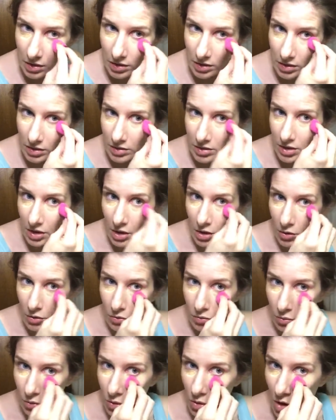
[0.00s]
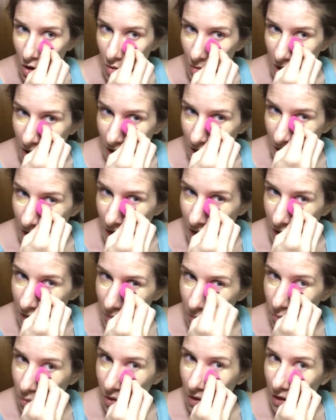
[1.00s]
go through all my like
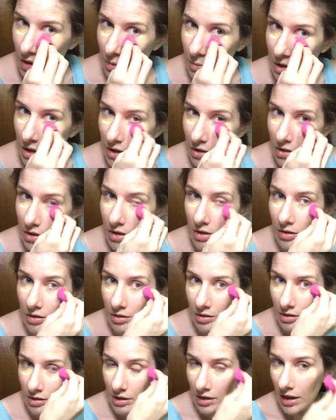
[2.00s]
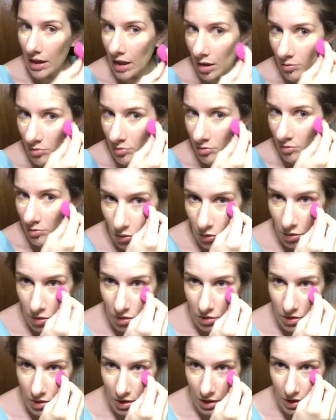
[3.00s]
preliminary games in
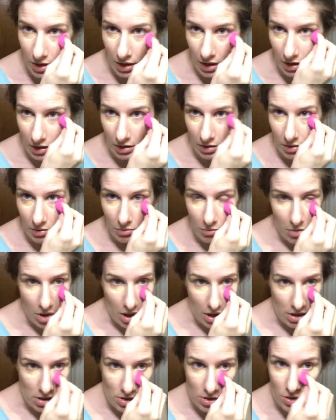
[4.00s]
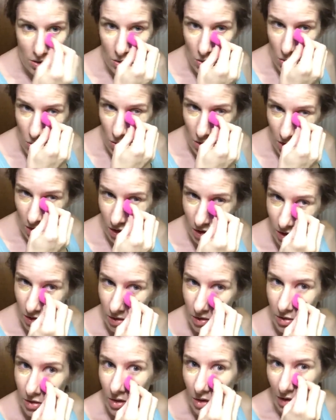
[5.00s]
order to get my score.
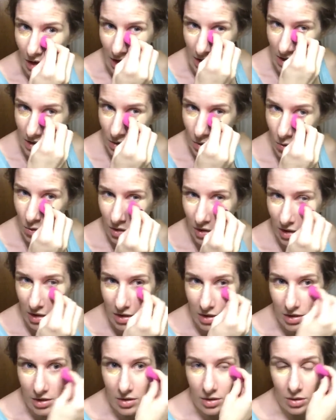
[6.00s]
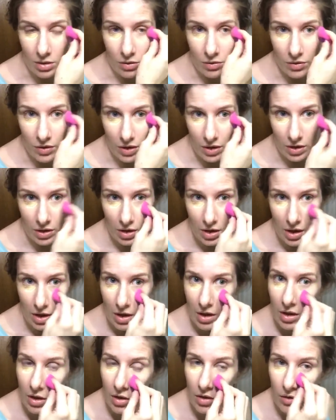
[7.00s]
So I scored into silver
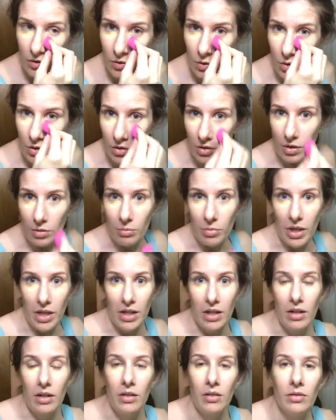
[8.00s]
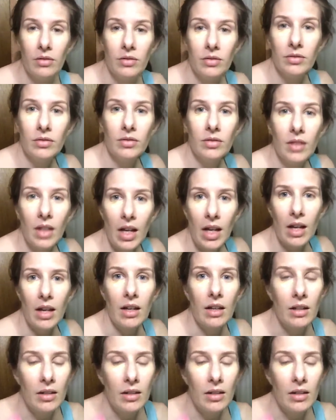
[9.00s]
for a competitive. Hey.